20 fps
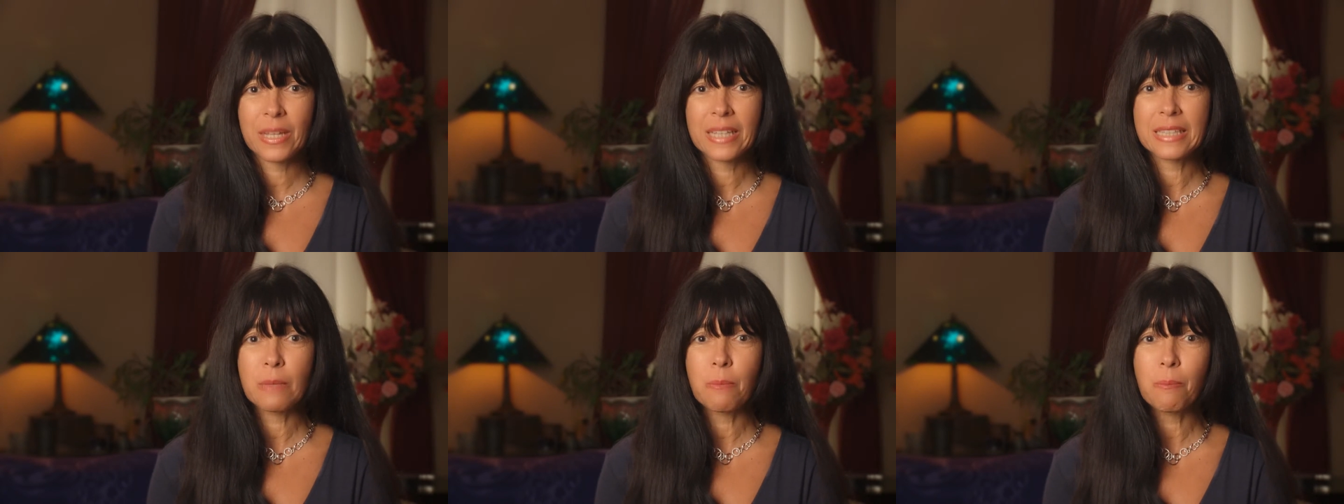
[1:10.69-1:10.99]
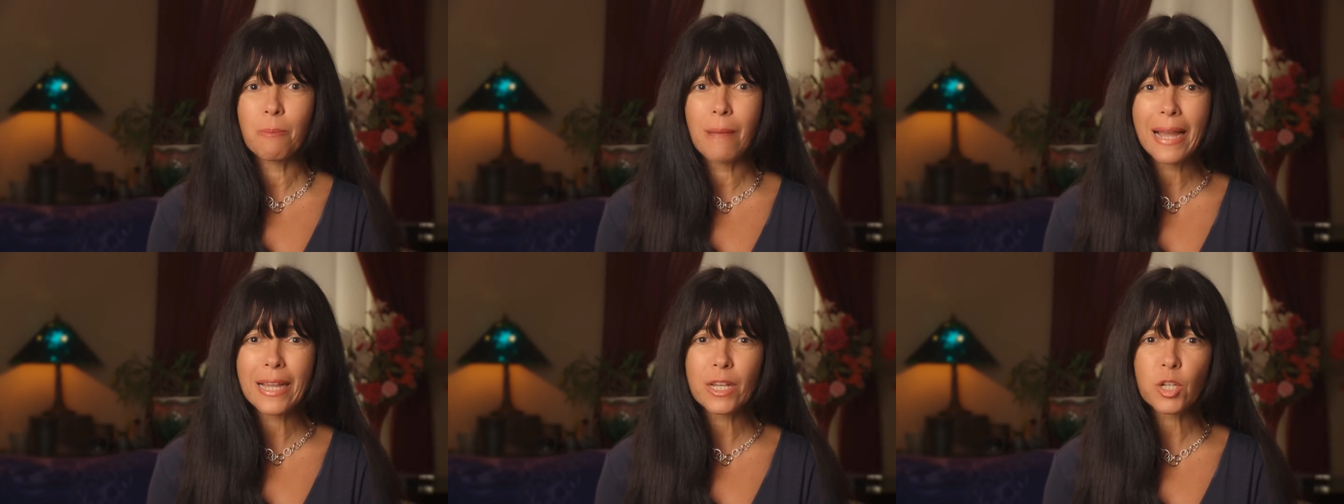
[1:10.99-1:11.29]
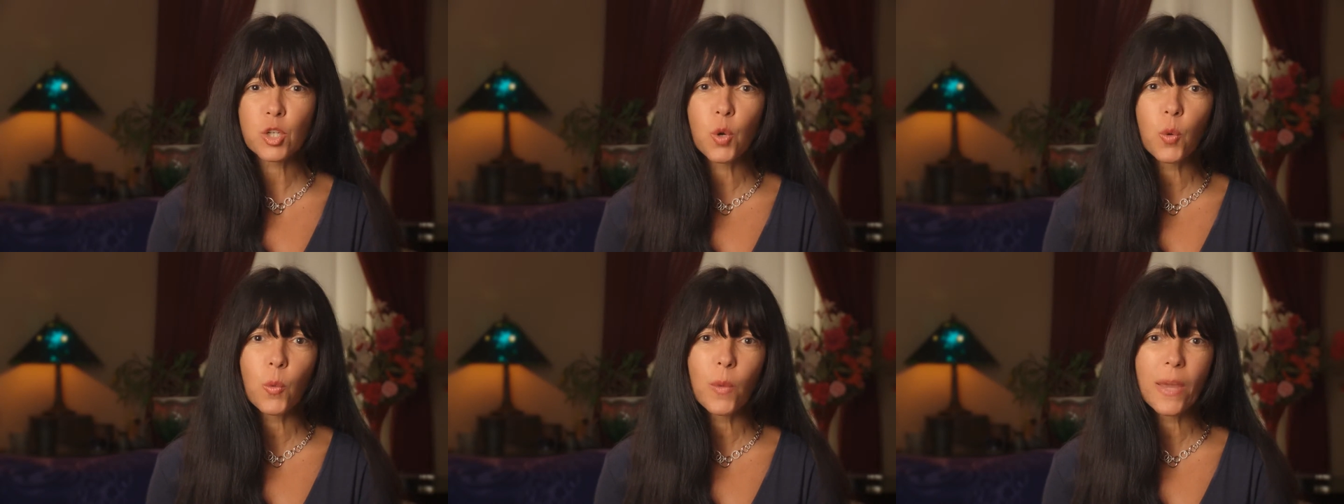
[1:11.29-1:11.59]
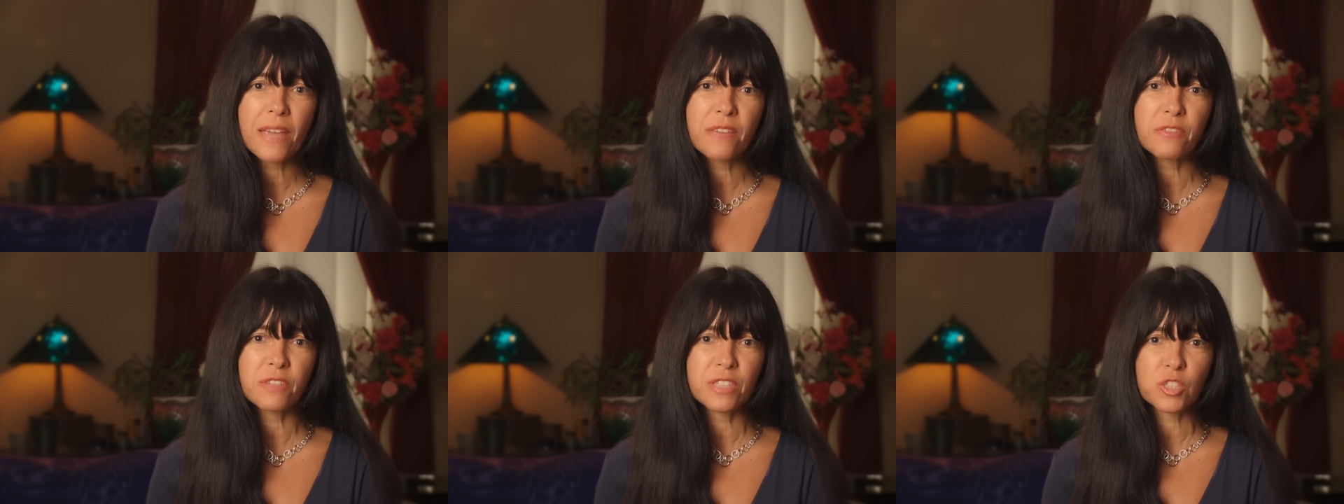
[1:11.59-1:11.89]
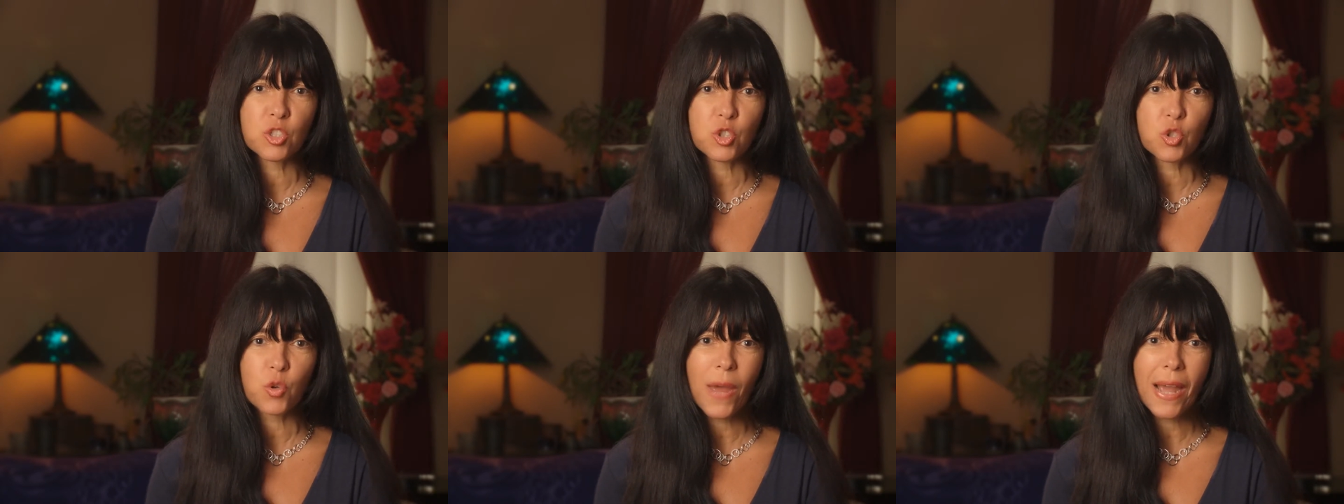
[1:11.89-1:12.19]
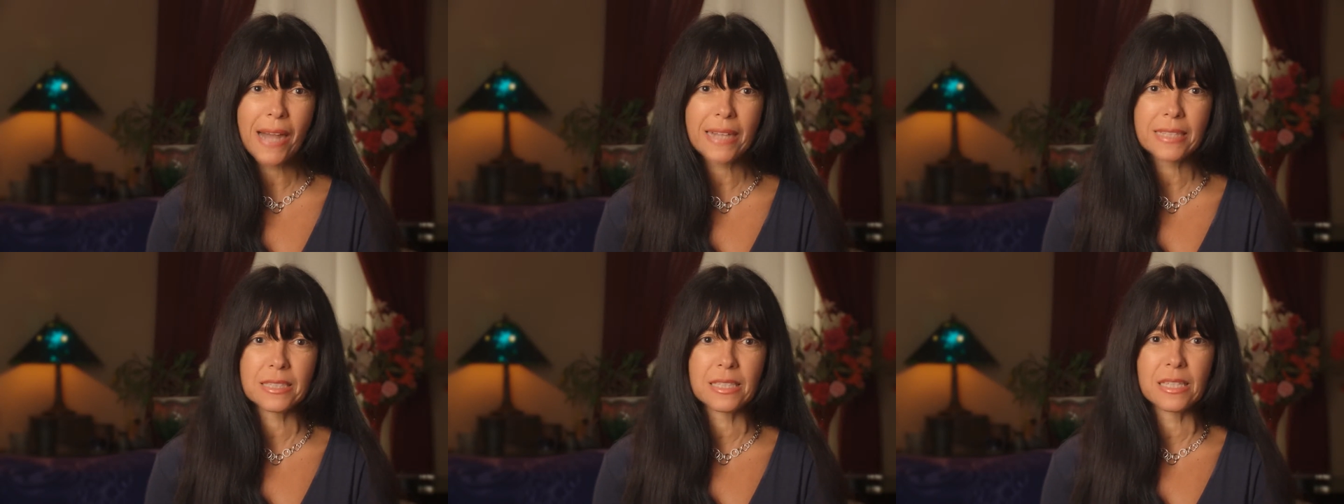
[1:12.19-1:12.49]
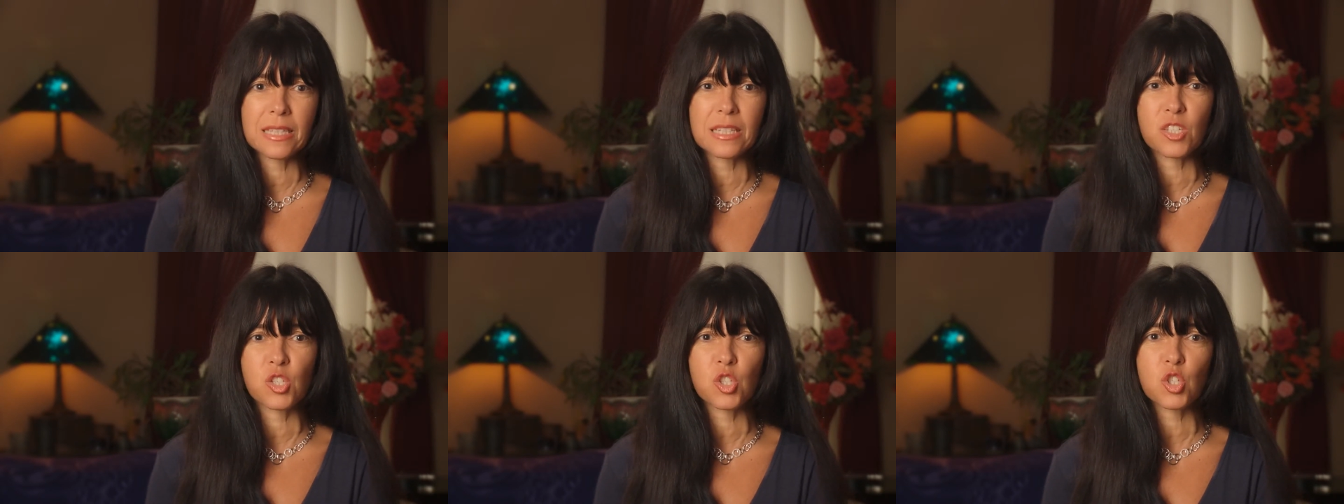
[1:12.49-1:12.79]
The microwave
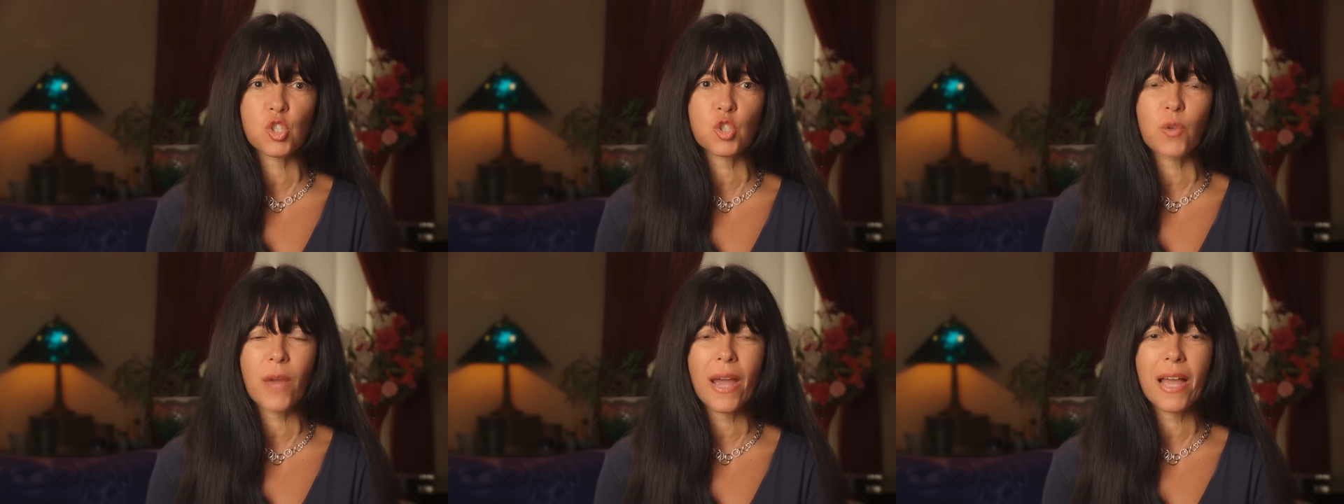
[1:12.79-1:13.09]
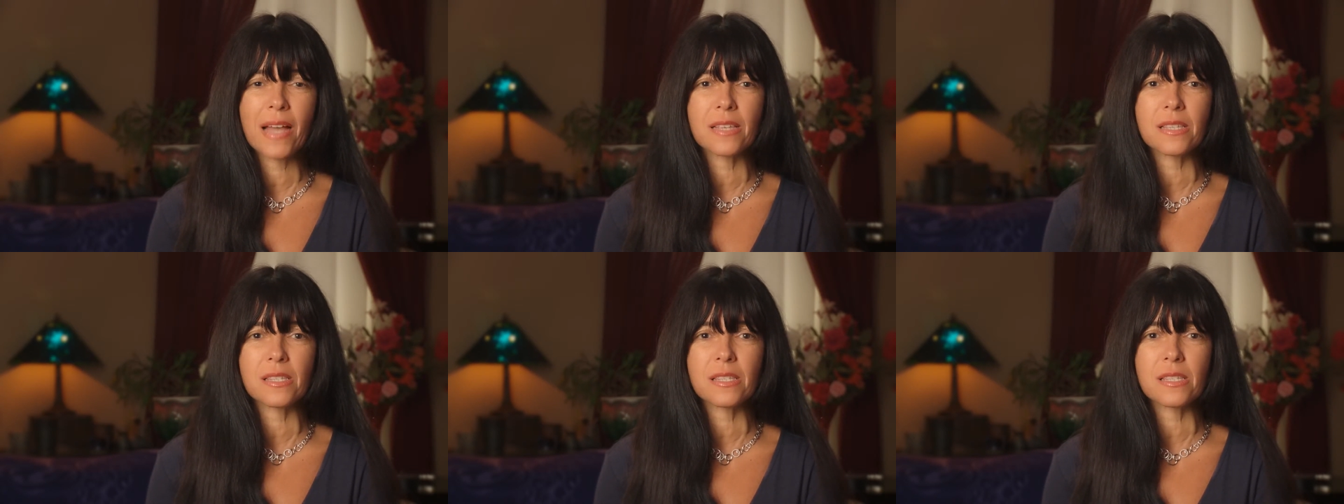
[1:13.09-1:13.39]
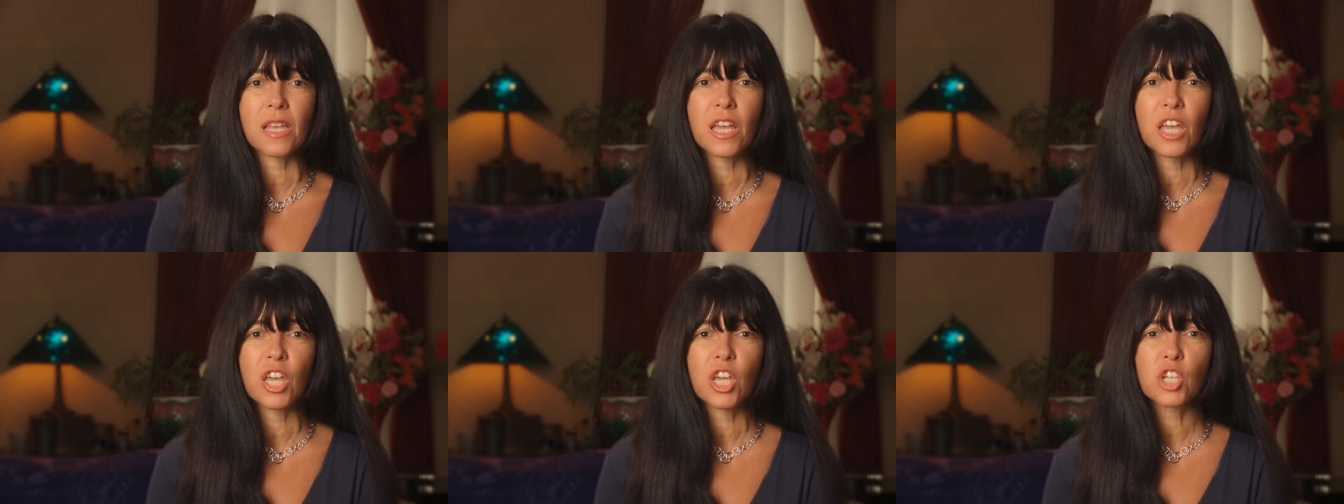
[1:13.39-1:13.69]
attracting stress